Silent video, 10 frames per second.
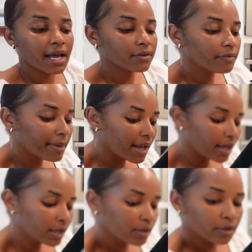out of my
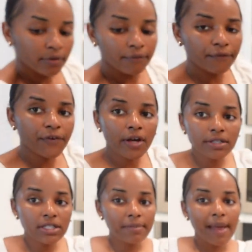
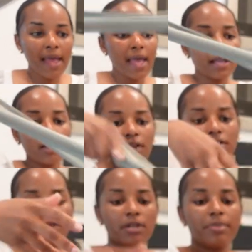first bag. I'm
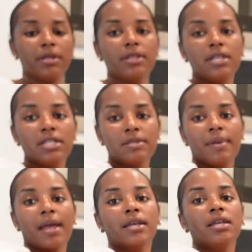just gonna put these
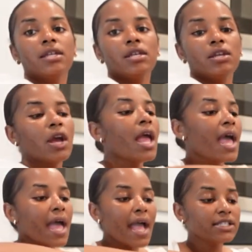back in here.
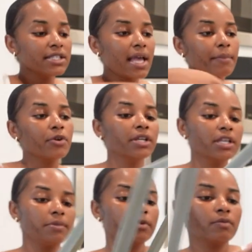Actually, I'm gonna
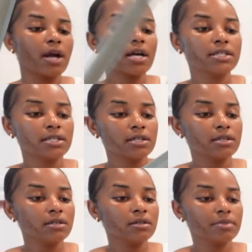keep the rods in
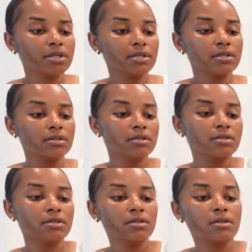here
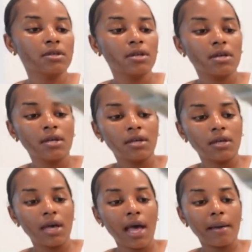because
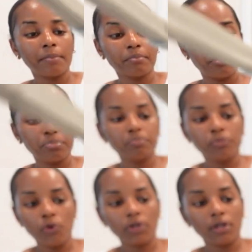I'm
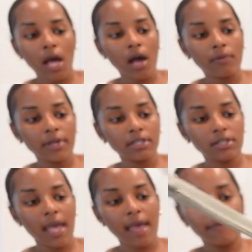gonna
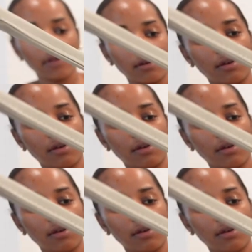always have it